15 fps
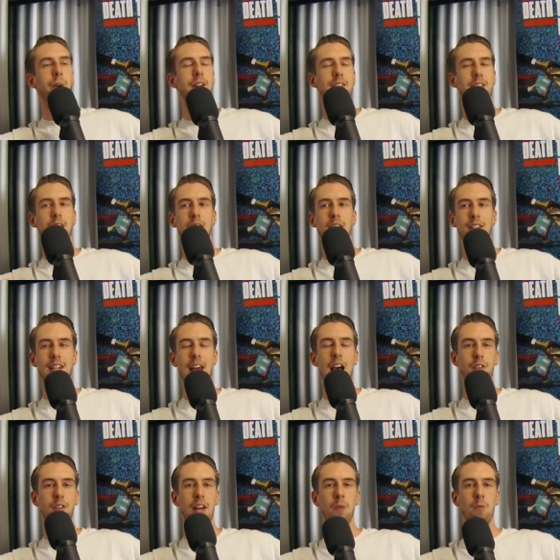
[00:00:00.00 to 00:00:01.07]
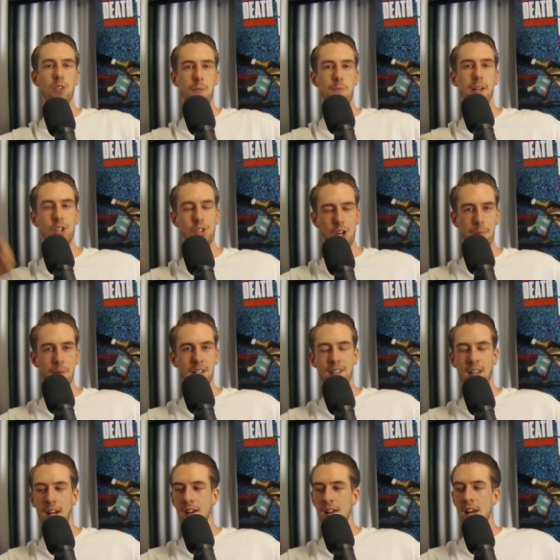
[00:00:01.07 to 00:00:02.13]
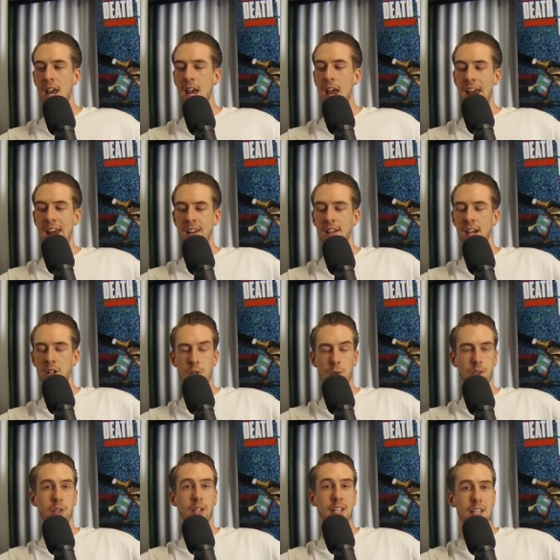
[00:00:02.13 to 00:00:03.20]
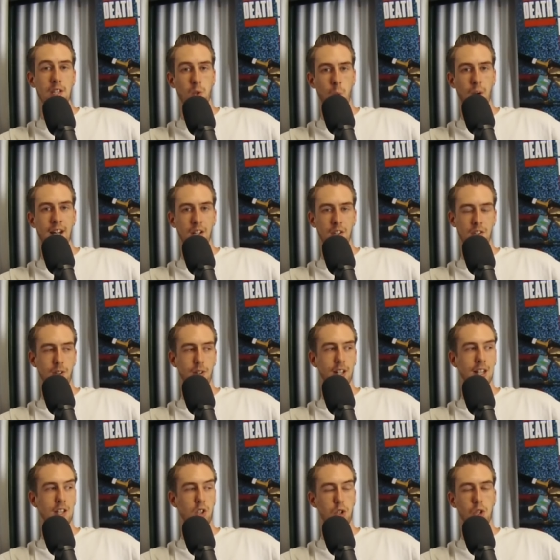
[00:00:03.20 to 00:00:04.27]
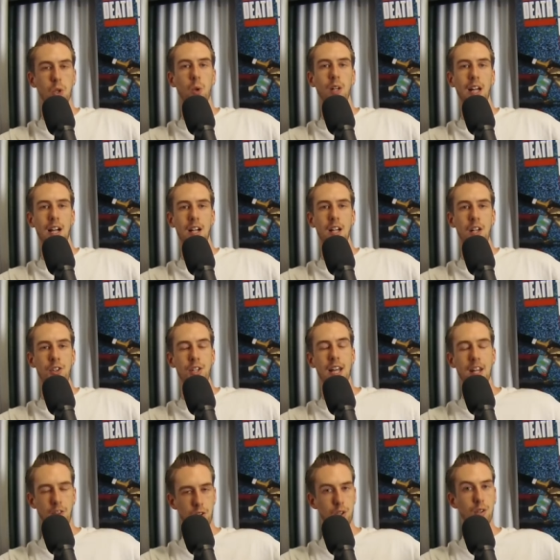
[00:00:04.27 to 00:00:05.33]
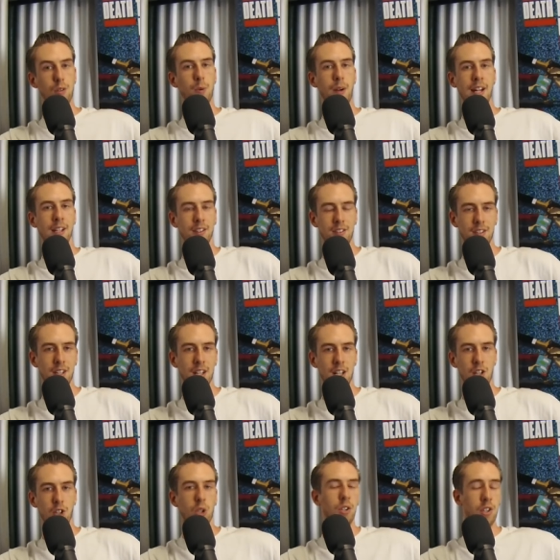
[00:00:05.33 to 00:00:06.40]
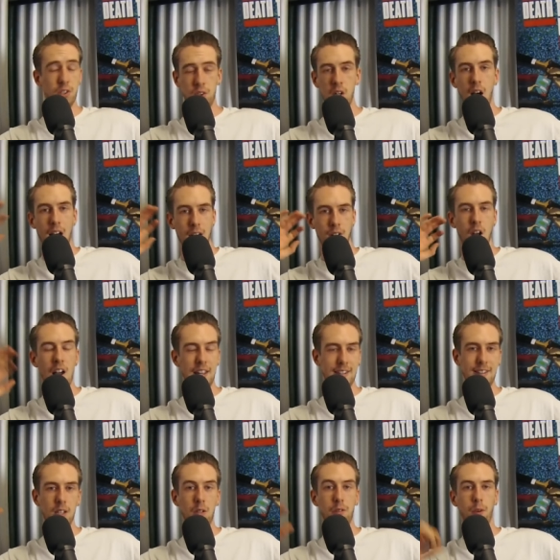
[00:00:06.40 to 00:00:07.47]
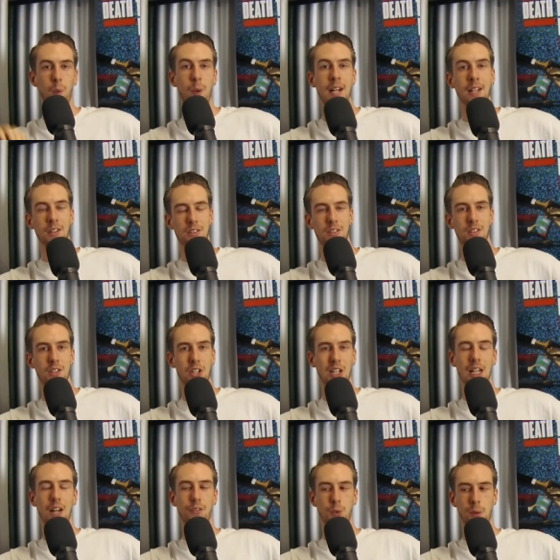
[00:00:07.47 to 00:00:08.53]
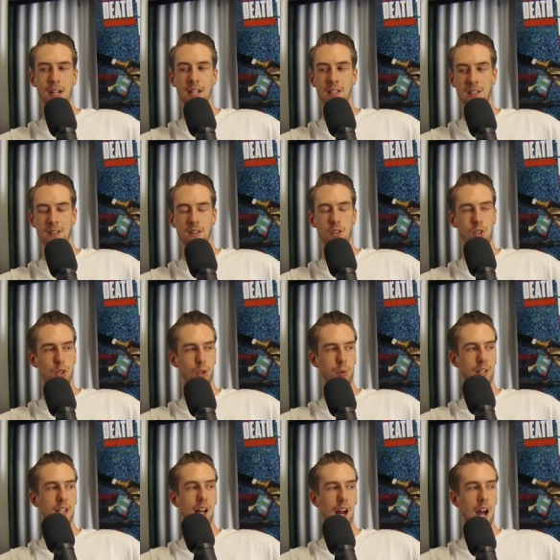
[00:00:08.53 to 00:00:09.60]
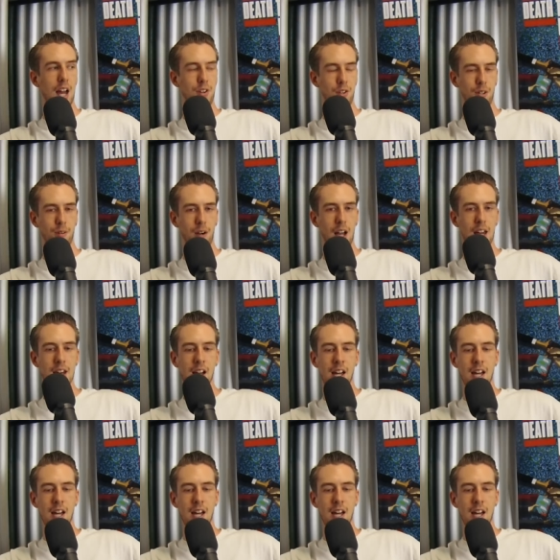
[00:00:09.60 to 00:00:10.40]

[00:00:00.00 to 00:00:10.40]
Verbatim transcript: went to Southland, which is a big shopping center, and uh, she was looking at these rings, looking at this jeweler, and she had two rings. She couldn't decide. Nice silver rings. She loves rings and jewelry like I do, right?